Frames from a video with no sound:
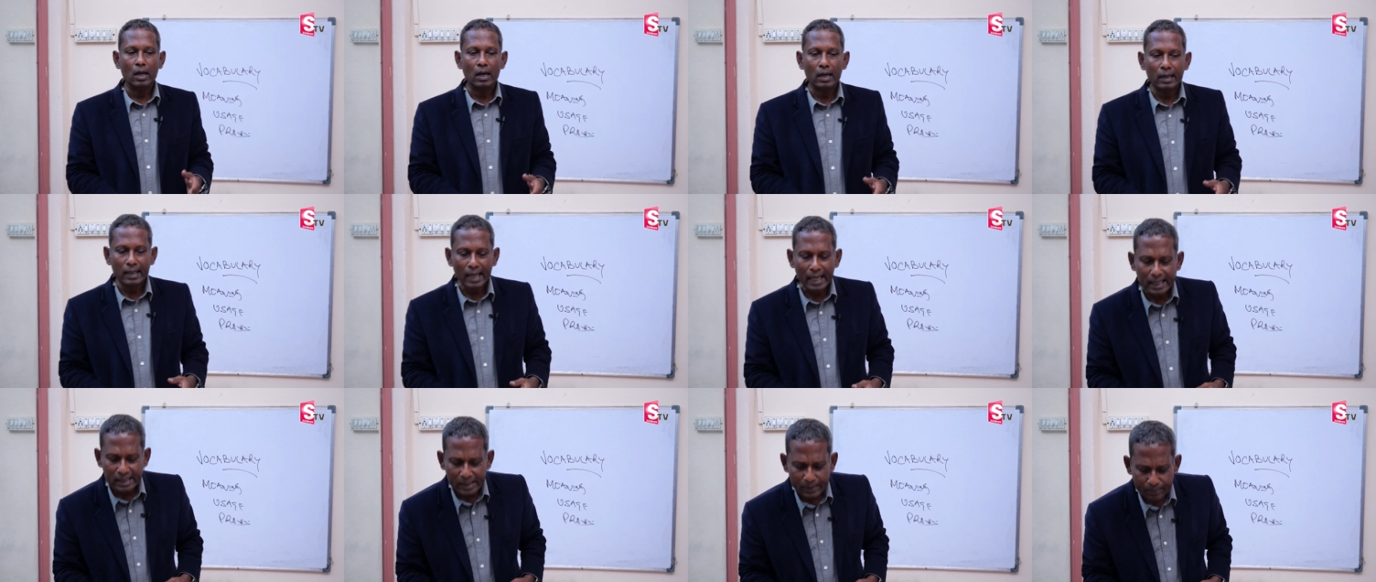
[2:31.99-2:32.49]

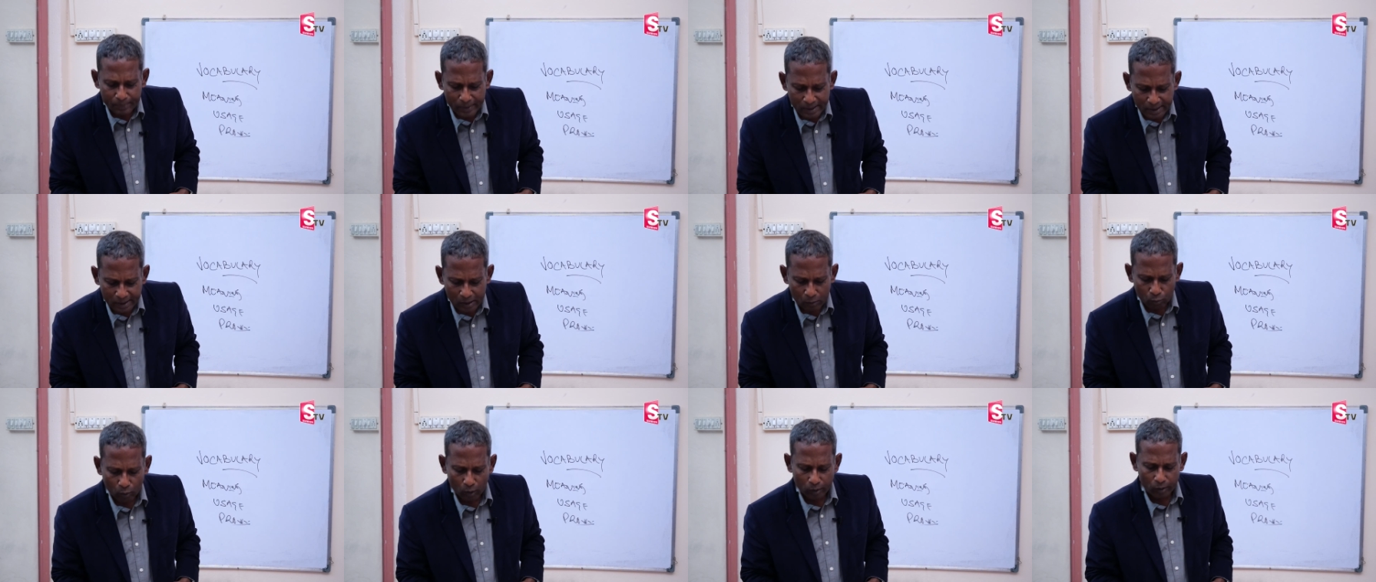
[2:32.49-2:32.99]
ninety
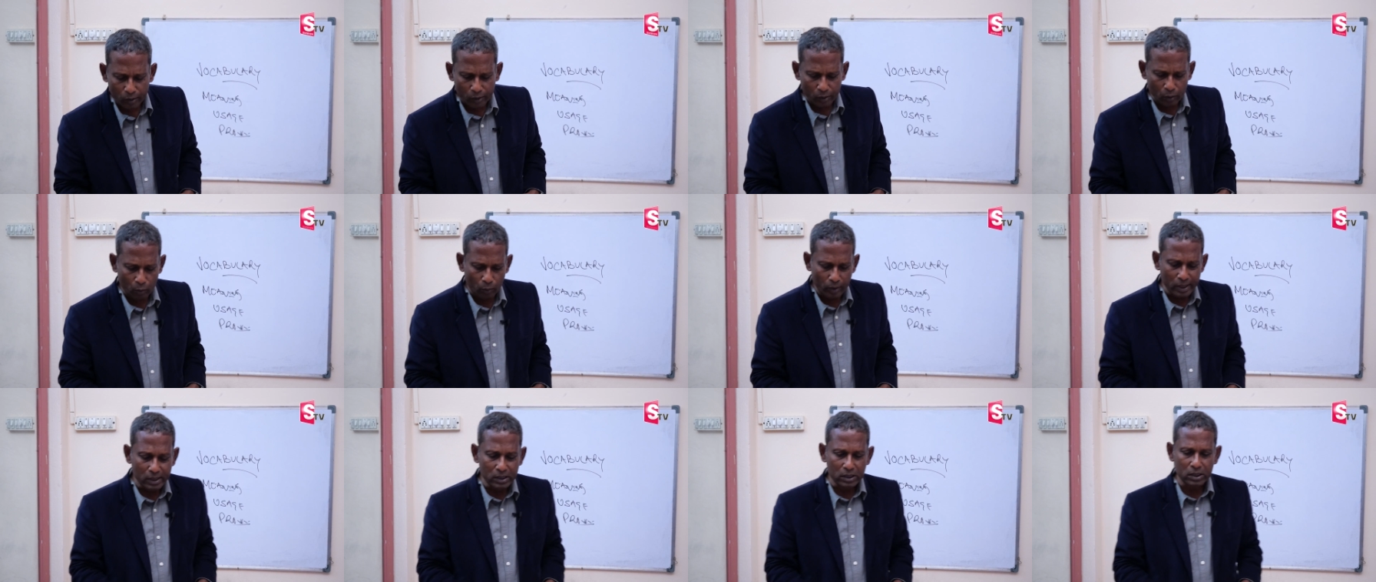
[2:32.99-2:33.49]
percent what they
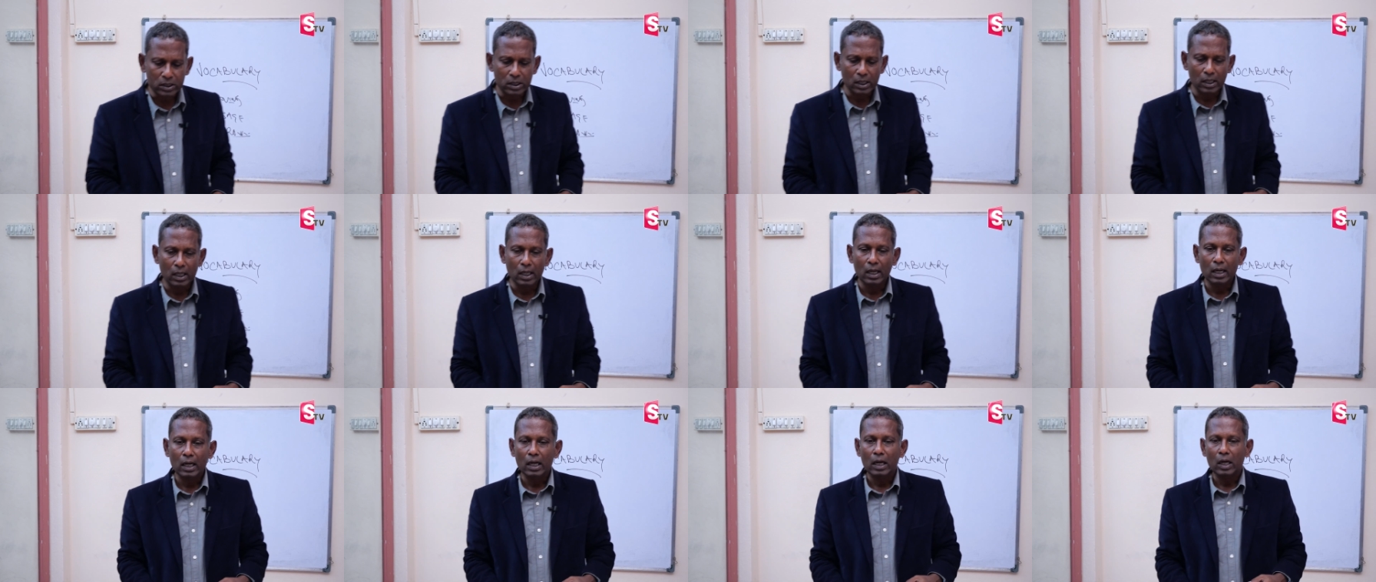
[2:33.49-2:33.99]
do is,
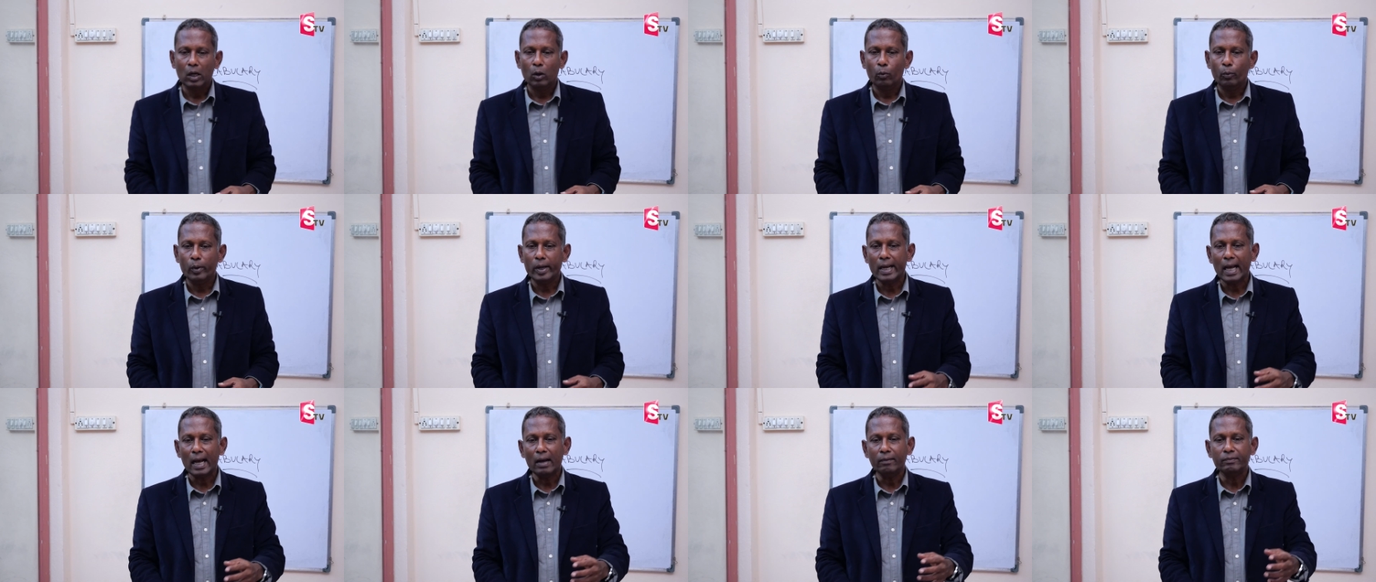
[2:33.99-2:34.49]

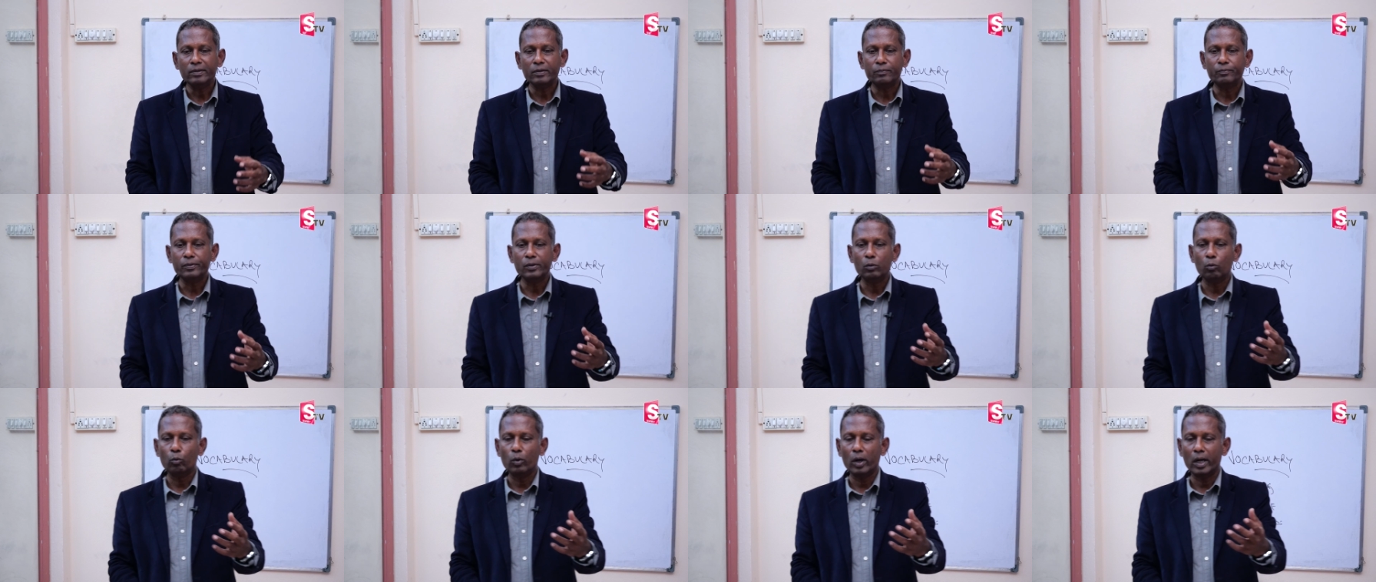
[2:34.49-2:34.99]
we have
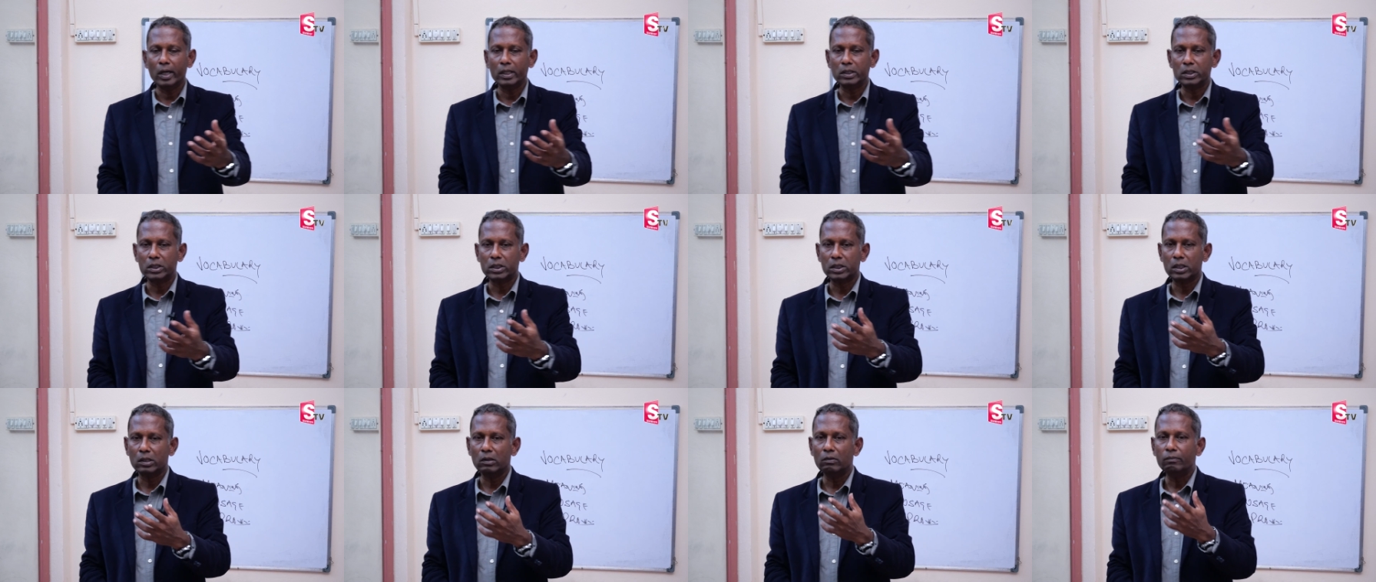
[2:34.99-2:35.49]
different
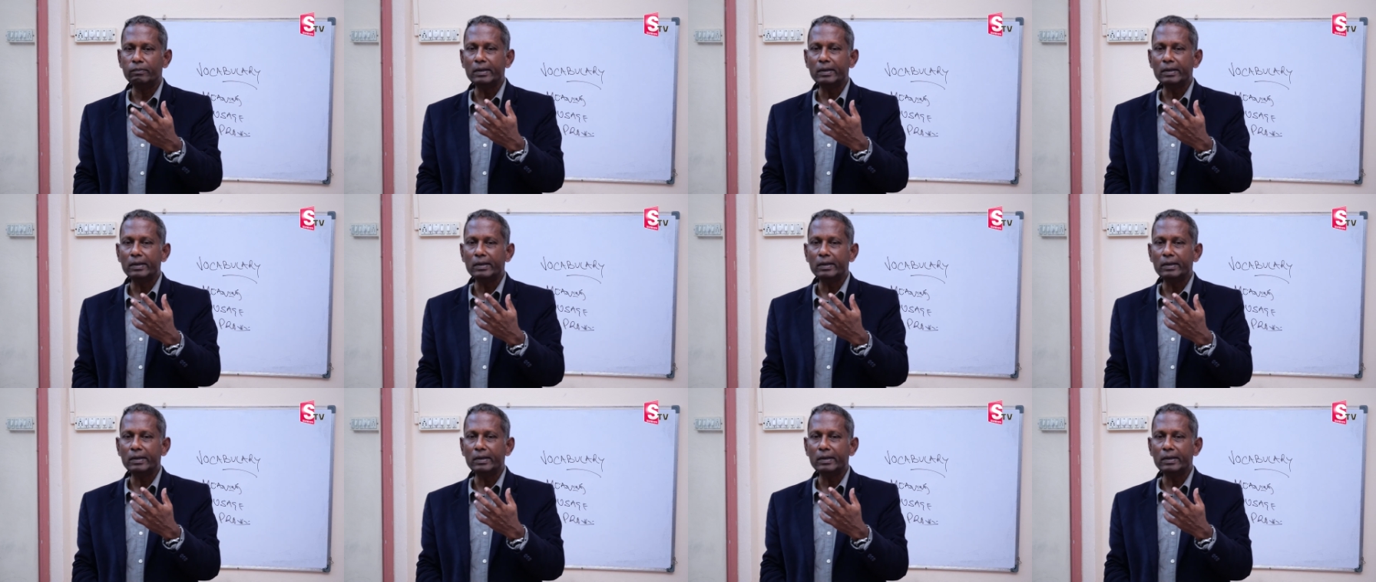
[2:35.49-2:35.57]
words.